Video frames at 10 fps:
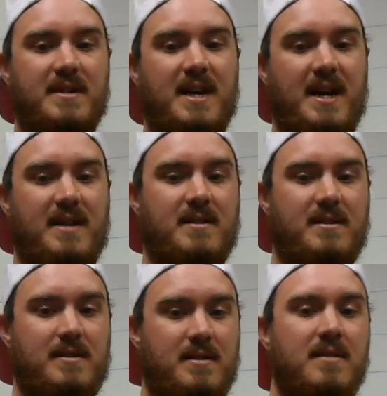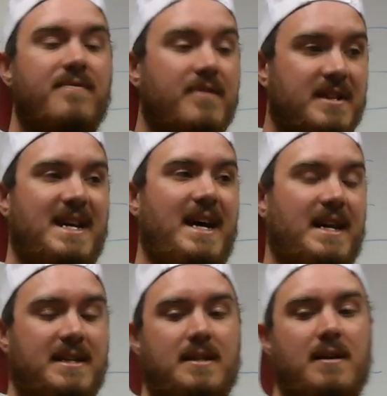
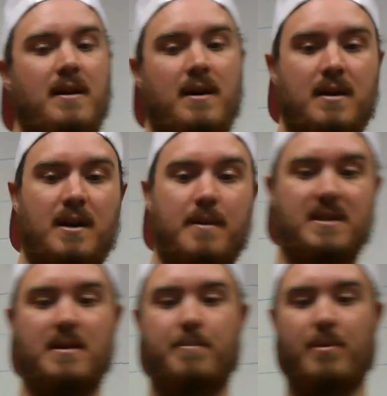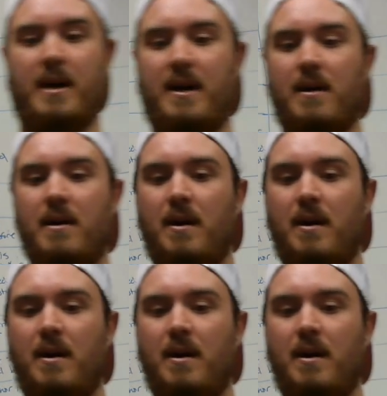text comes into play.